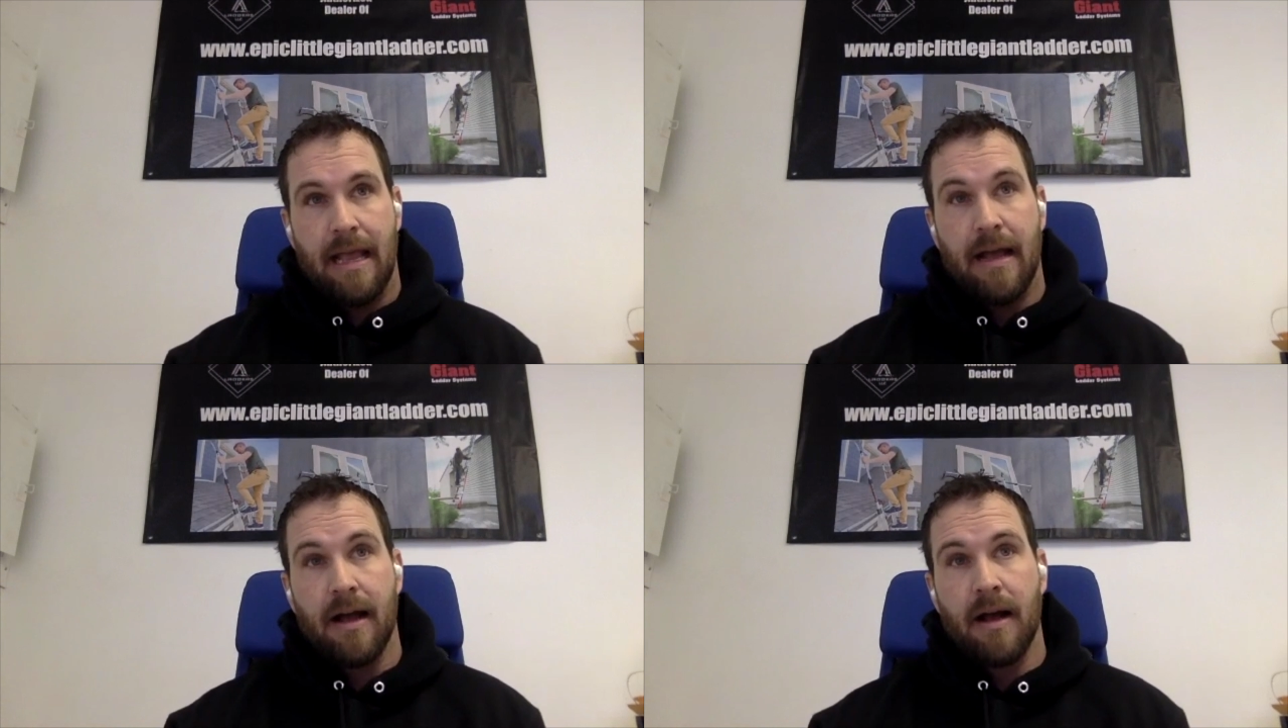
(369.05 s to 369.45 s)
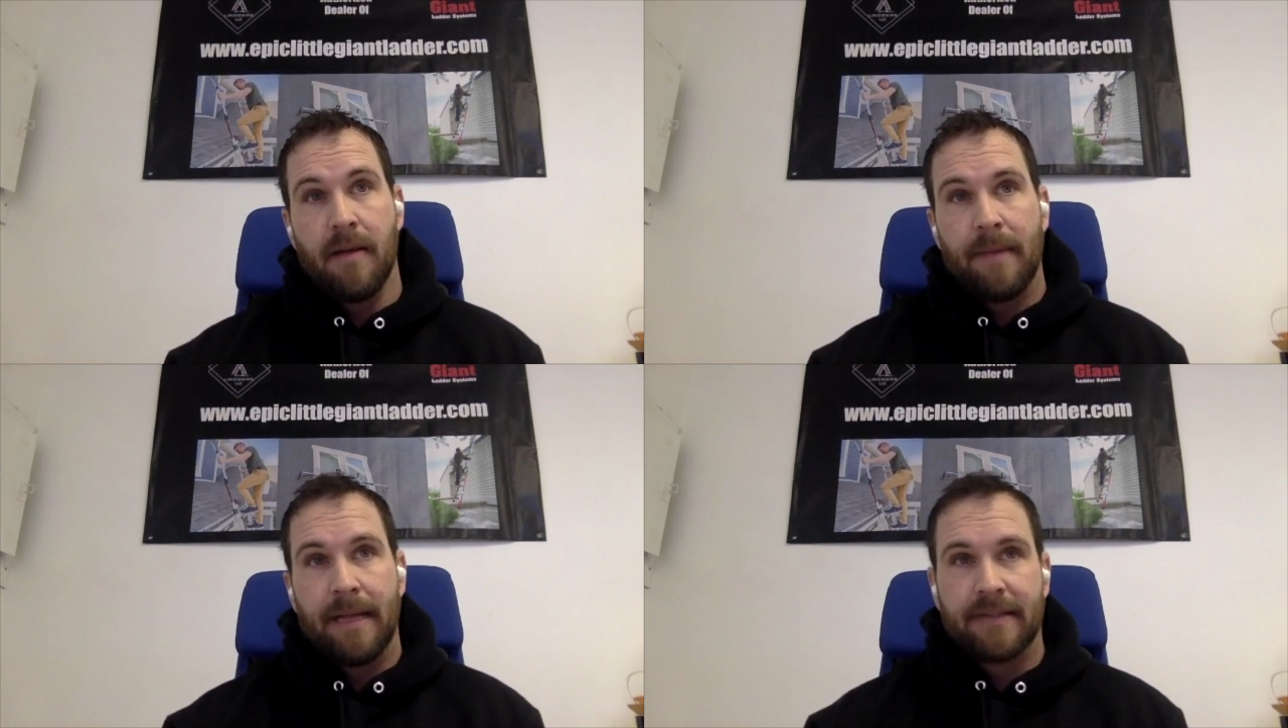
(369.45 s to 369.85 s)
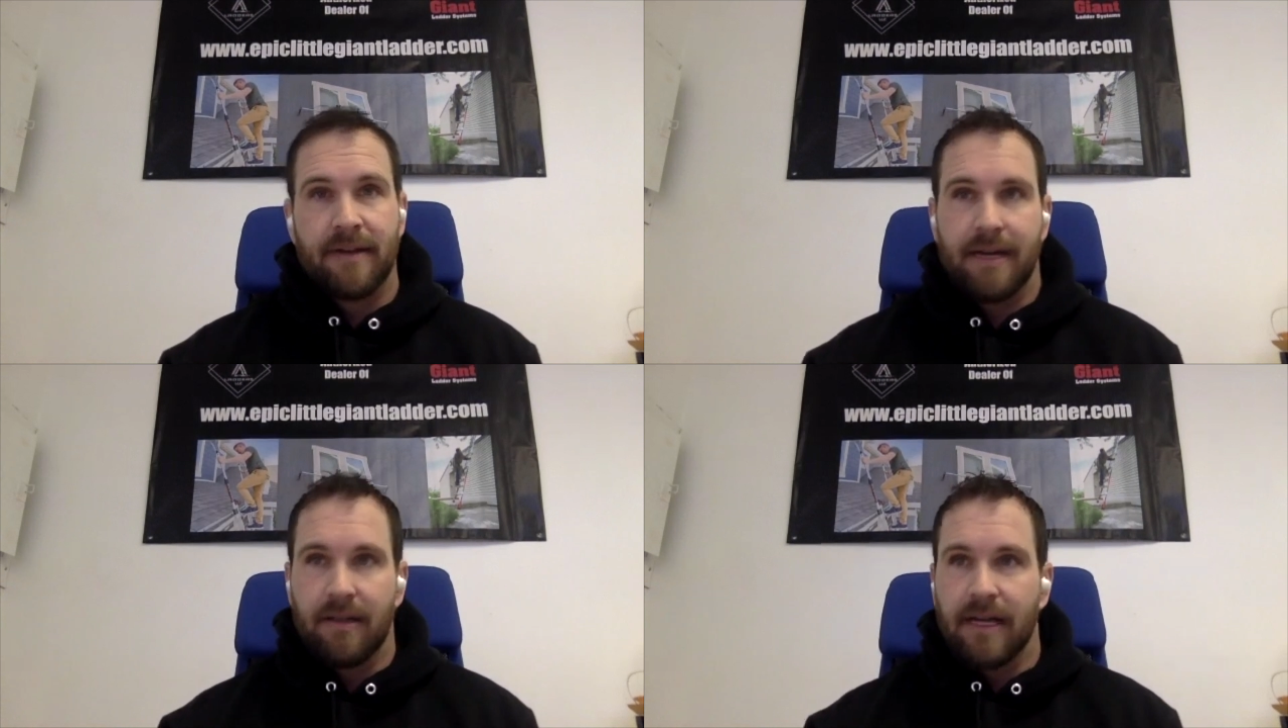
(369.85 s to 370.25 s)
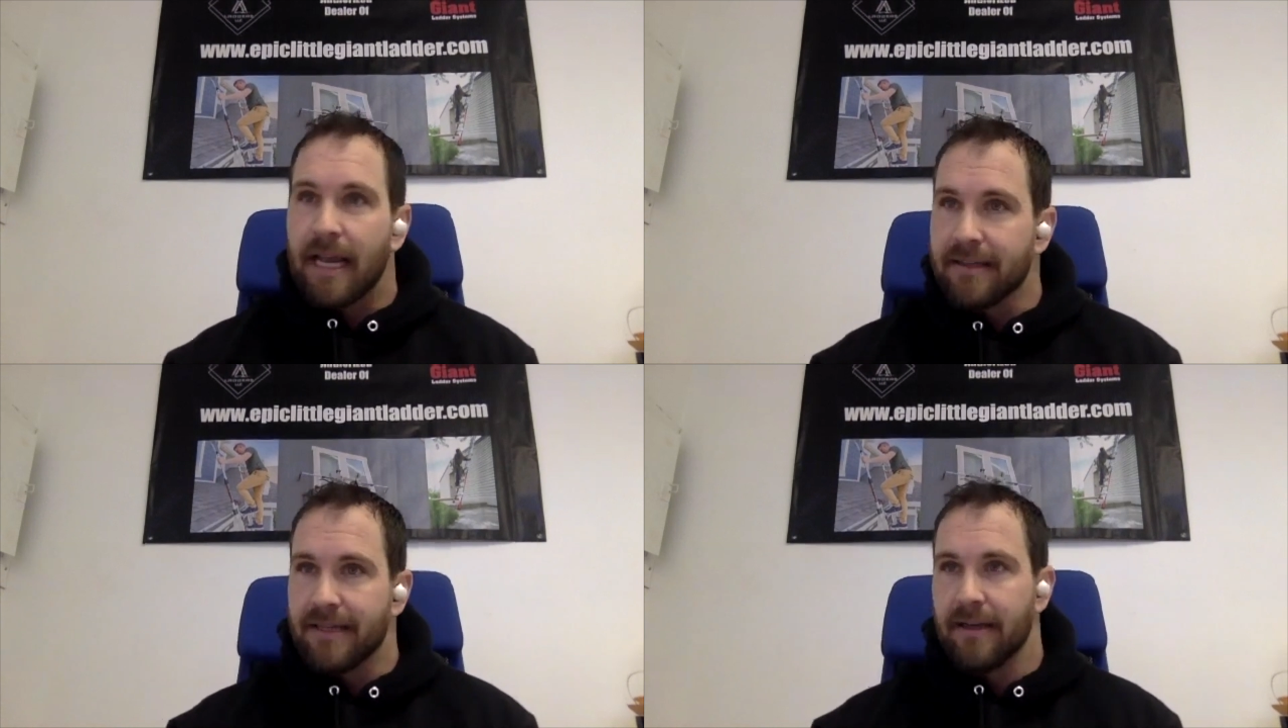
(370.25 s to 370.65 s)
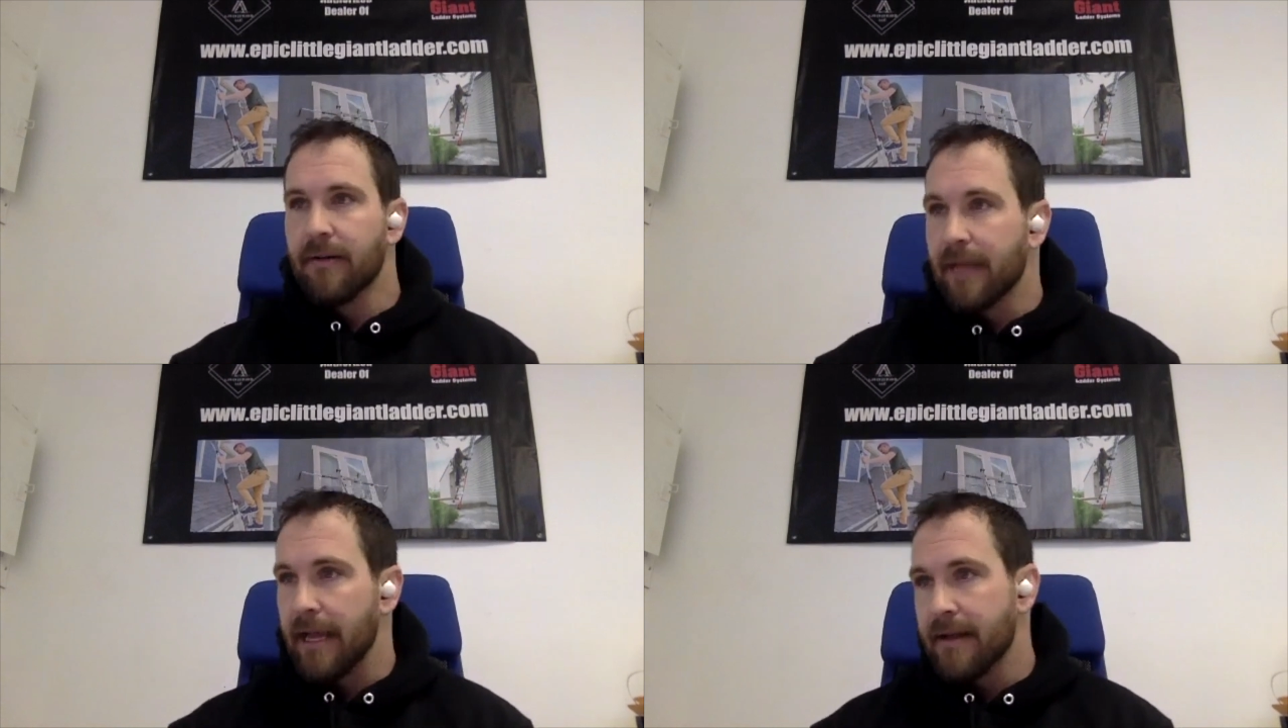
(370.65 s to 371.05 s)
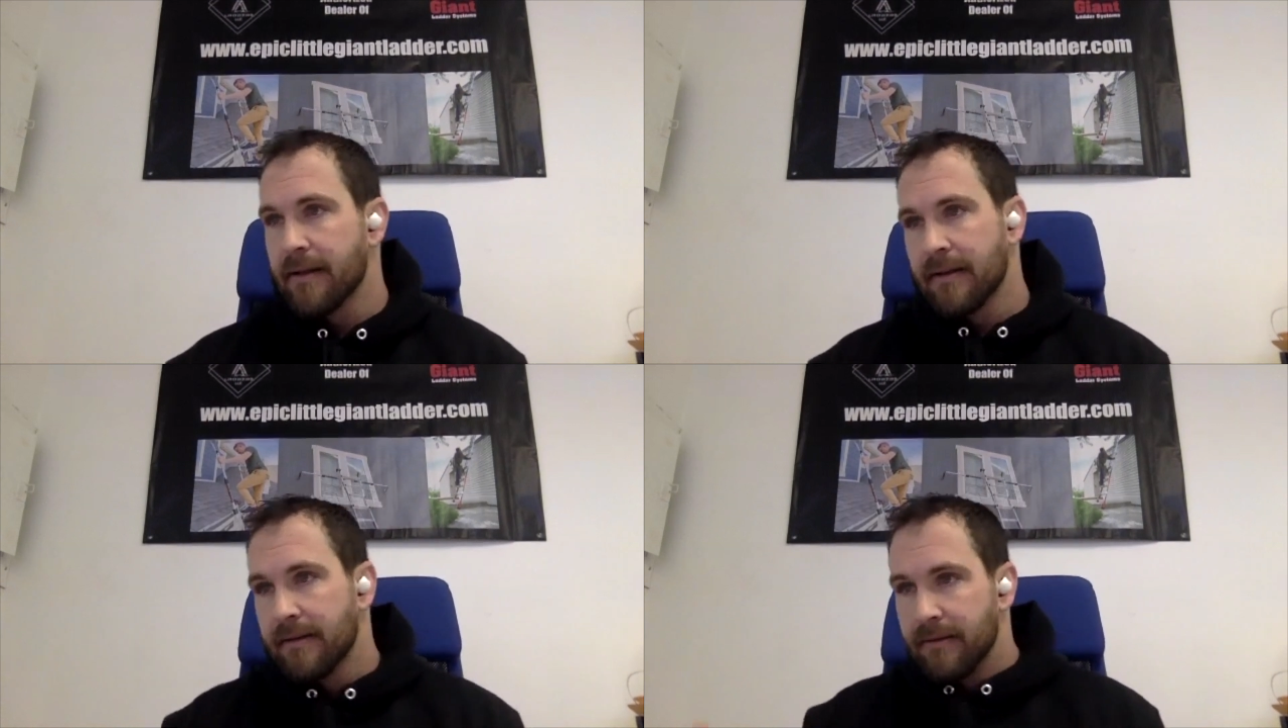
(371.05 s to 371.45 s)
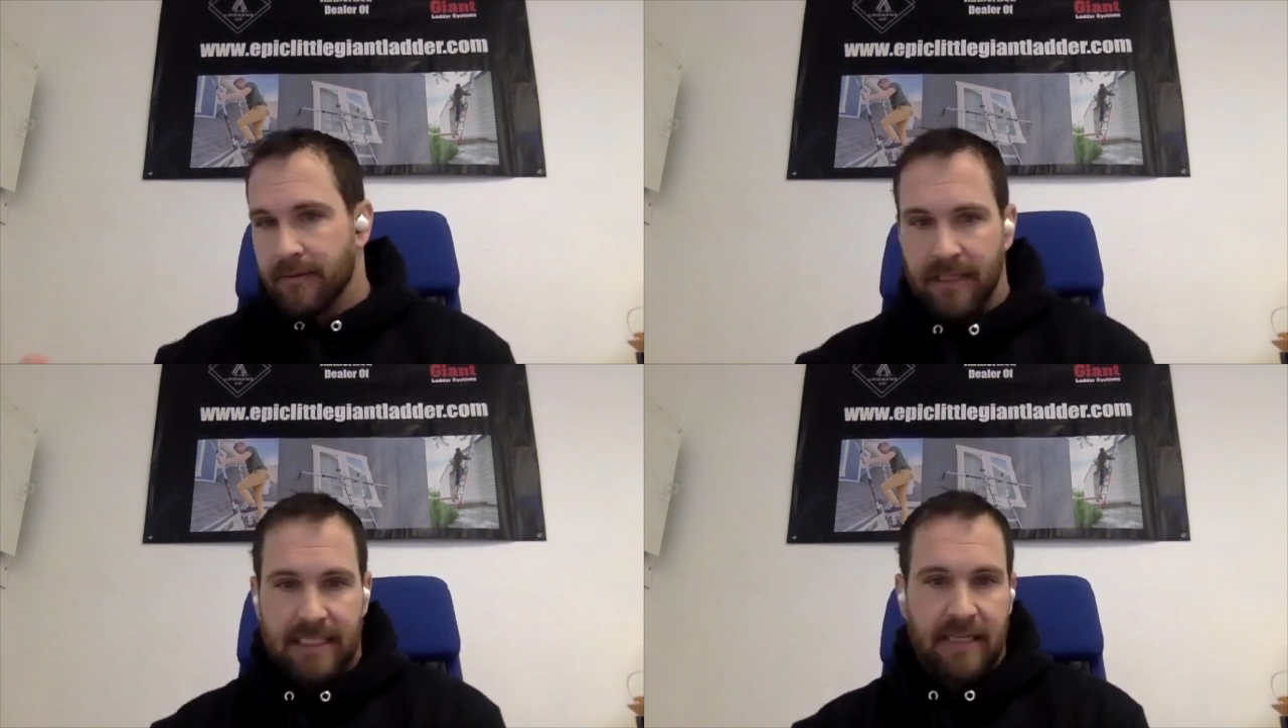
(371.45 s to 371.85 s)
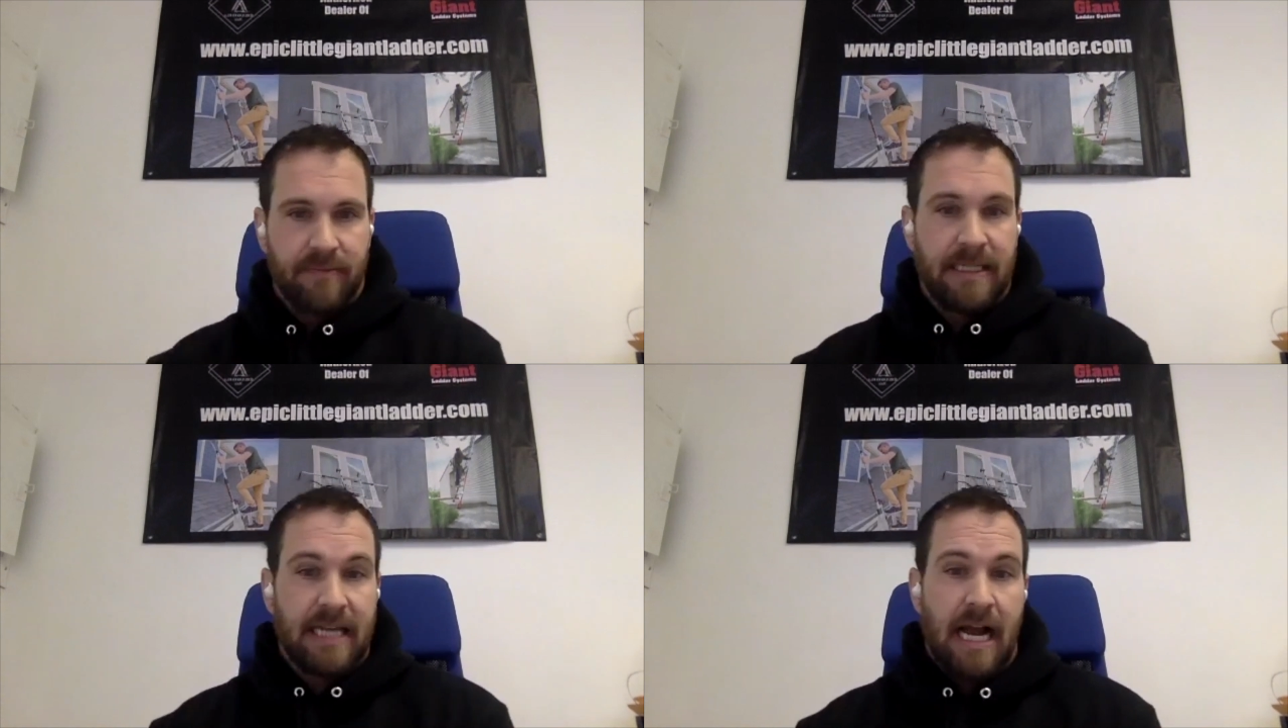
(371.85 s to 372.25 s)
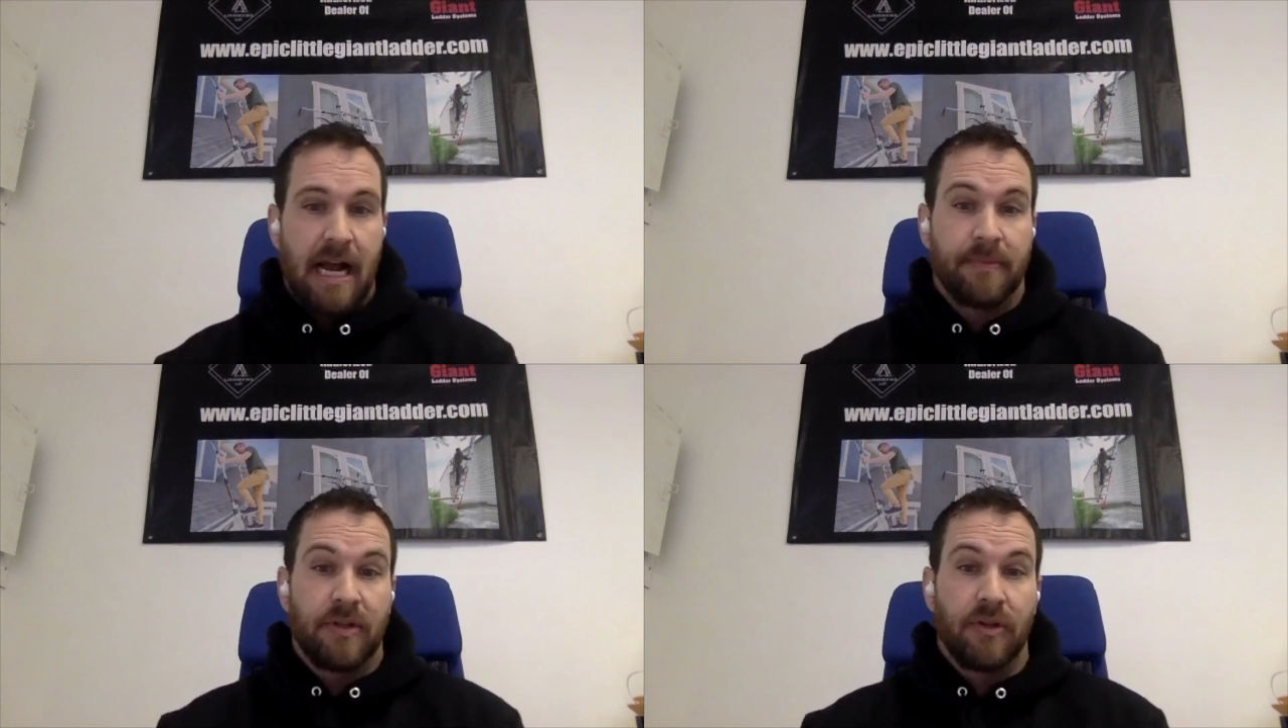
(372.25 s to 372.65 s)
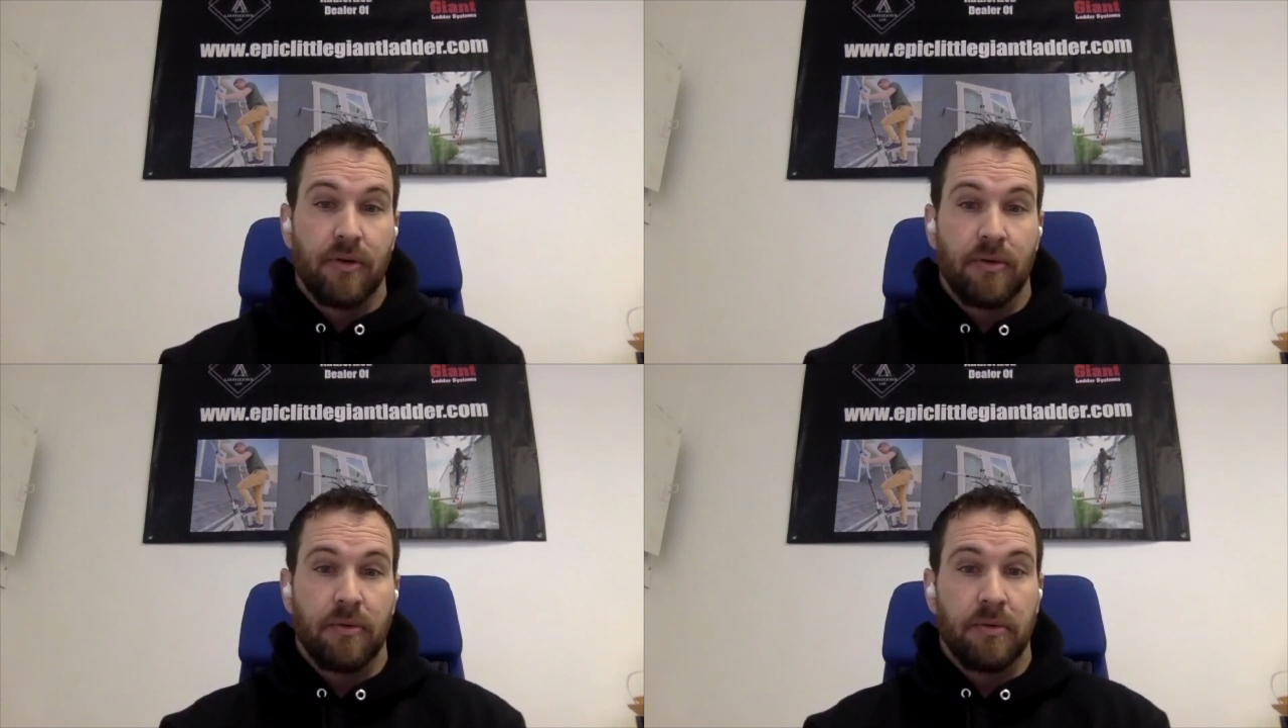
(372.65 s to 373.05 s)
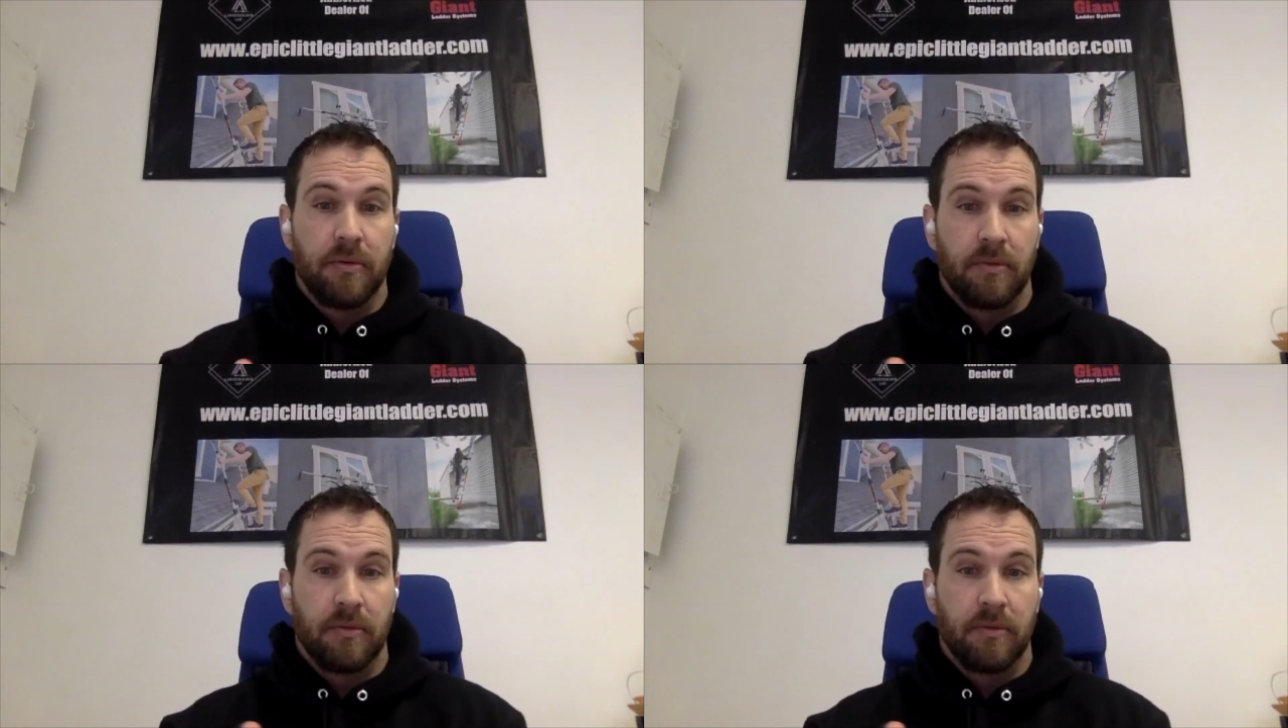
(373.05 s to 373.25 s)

that. And so I could look at it and say, okay, this gives me time to,